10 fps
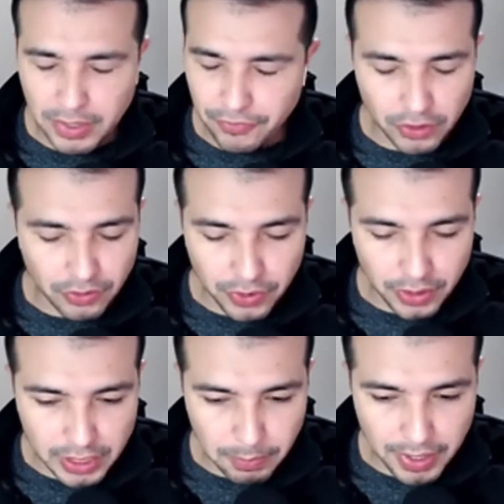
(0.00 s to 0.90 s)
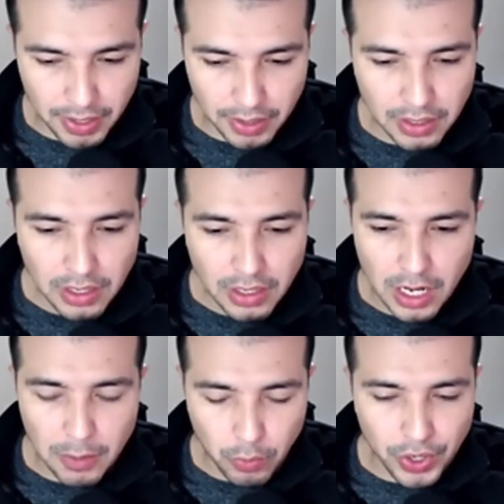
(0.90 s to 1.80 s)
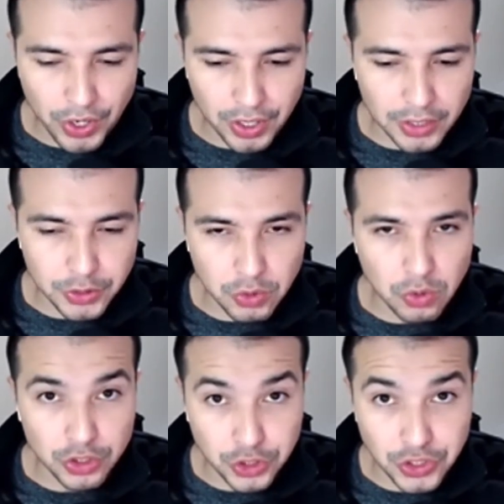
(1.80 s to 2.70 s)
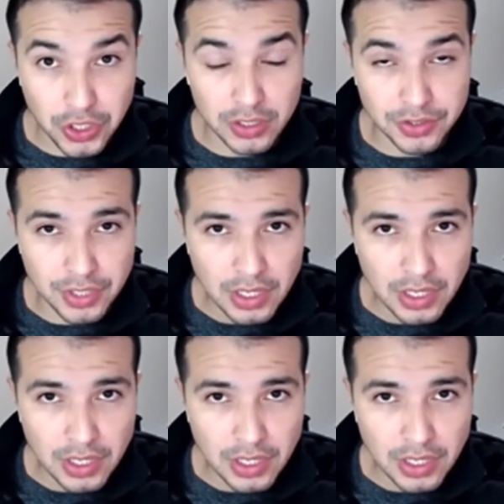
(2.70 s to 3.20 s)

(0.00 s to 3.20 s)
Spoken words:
the time being, we are going to do just